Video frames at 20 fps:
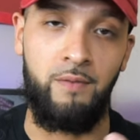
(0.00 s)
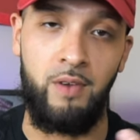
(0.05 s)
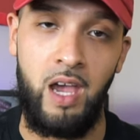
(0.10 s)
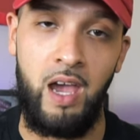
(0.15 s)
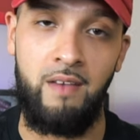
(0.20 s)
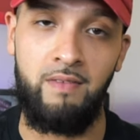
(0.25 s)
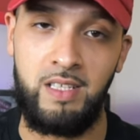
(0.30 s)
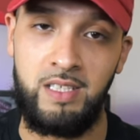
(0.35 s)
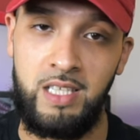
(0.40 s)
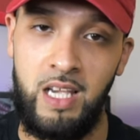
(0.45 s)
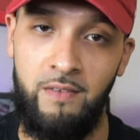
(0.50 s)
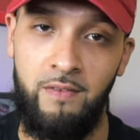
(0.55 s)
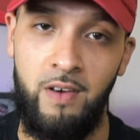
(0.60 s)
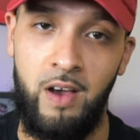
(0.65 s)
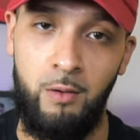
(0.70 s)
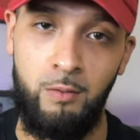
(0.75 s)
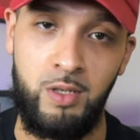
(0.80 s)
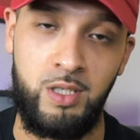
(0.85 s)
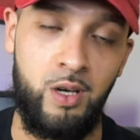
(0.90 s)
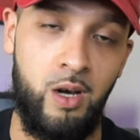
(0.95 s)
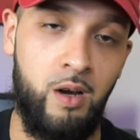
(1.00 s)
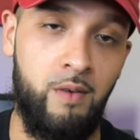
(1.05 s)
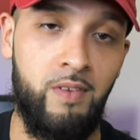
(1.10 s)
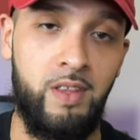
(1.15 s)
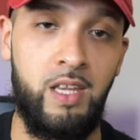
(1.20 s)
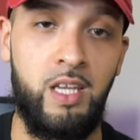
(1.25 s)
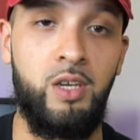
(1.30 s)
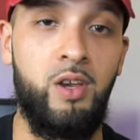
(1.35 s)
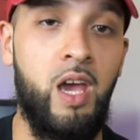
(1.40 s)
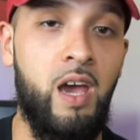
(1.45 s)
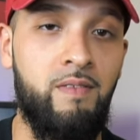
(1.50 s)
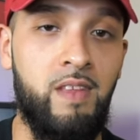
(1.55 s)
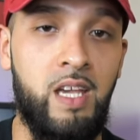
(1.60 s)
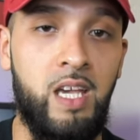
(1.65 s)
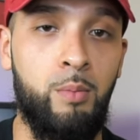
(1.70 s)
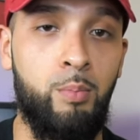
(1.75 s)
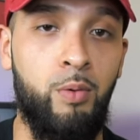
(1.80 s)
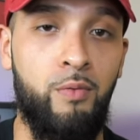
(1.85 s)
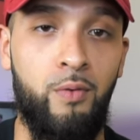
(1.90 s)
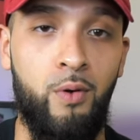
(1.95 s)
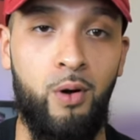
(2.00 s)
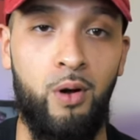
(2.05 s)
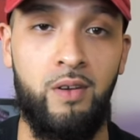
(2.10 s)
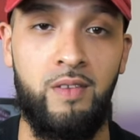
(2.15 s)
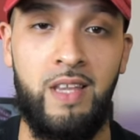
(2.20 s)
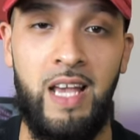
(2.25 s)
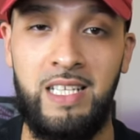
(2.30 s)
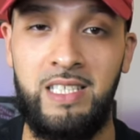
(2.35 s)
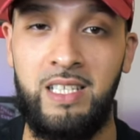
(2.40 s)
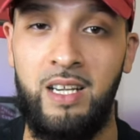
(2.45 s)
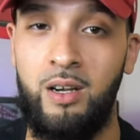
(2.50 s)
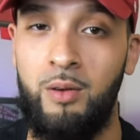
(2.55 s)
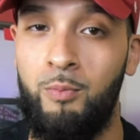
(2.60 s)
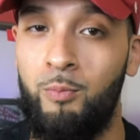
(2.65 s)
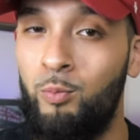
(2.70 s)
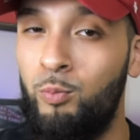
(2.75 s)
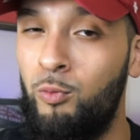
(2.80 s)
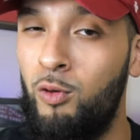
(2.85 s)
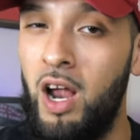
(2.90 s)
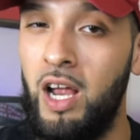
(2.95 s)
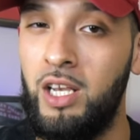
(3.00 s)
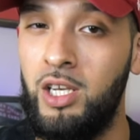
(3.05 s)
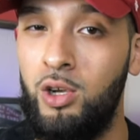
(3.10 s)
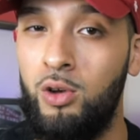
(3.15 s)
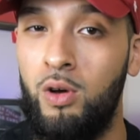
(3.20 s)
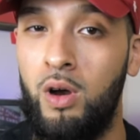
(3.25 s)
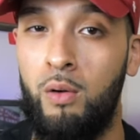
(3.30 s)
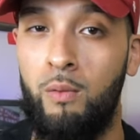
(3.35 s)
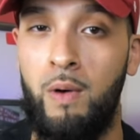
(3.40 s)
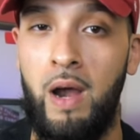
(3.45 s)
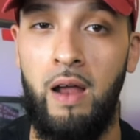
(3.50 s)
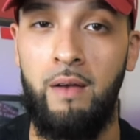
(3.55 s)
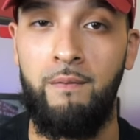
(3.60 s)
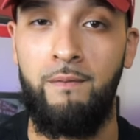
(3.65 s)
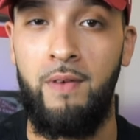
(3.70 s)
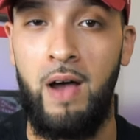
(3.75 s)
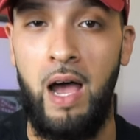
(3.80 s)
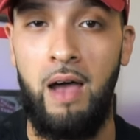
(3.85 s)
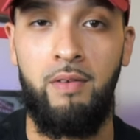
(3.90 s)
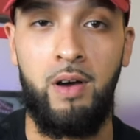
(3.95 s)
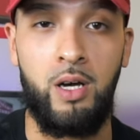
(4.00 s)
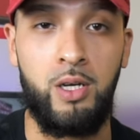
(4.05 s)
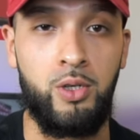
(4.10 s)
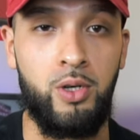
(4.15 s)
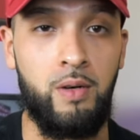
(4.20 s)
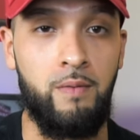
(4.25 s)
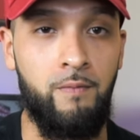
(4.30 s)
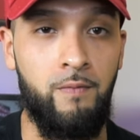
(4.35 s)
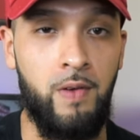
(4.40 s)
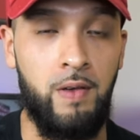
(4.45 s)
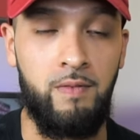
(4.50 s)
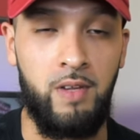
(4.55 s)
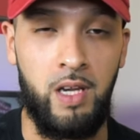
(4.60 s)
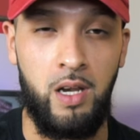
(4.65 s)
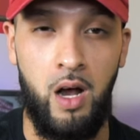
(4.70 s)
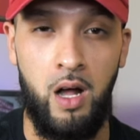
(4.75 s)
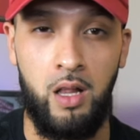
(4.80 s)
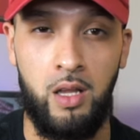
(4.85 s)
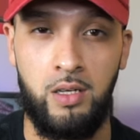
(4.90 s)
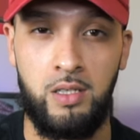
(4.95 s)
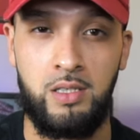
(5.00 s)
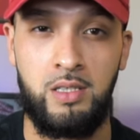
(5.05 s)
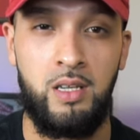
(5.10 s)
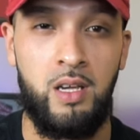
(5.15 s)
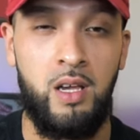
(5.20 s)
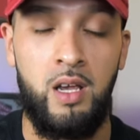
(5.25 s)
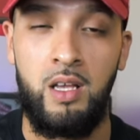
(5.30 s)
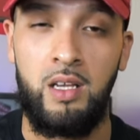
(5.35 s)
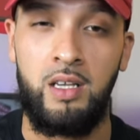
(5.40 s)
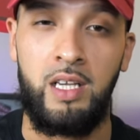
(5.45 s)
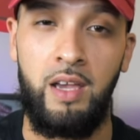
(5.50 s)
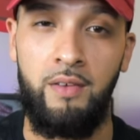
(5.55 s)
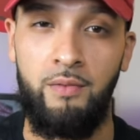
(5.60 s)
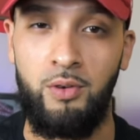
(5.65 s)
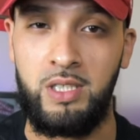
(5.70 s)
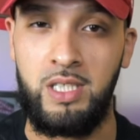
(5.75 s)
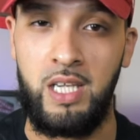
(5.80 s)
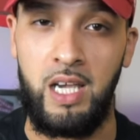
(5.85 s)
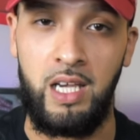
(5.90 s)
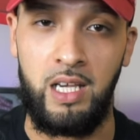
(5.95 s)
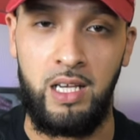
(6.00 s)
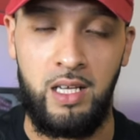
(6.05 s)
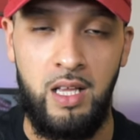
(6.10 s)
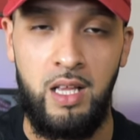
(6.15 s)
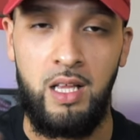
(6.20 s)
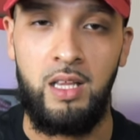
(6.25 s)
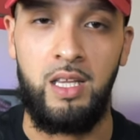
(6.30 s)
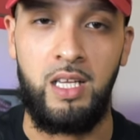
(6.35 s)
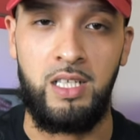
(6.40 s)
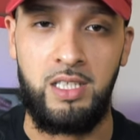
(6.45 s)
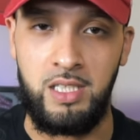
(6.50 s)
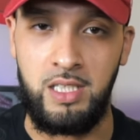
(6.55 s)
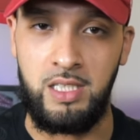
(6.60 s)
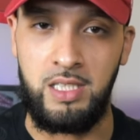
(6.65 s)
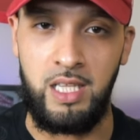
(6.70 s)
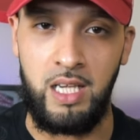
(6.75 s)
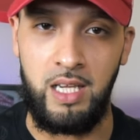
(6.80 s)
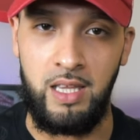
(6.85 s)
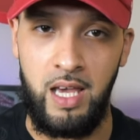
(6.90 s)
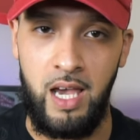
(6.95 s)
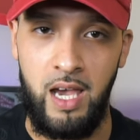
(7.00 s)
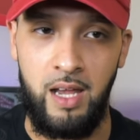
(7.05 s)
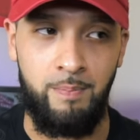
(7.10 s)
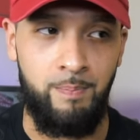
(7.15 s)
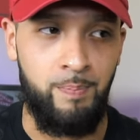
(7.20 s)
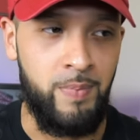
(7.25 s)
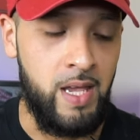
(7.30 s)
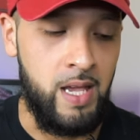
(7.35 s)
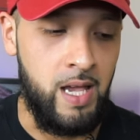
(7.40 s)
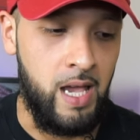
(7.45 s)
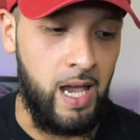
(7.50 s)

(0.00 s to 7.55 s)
if you have the Sapphire Reserve and then you have the Ink Preferred, that's gonna run you around $550, give or take, let's just say that.